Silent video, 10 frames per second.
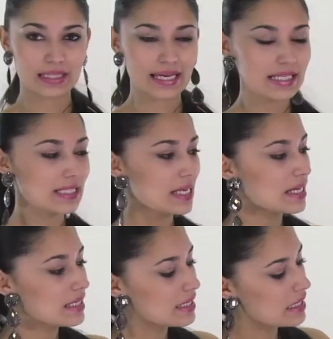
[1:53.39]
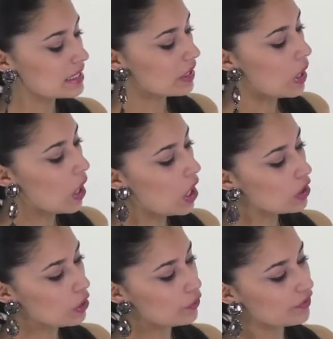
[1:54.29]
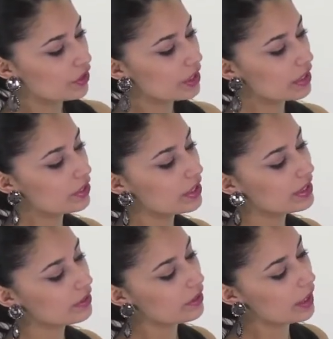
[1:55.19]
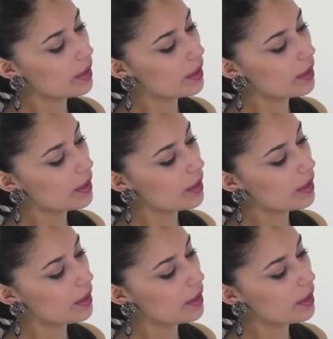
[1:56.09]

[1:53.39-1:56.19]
lace detail all over here in the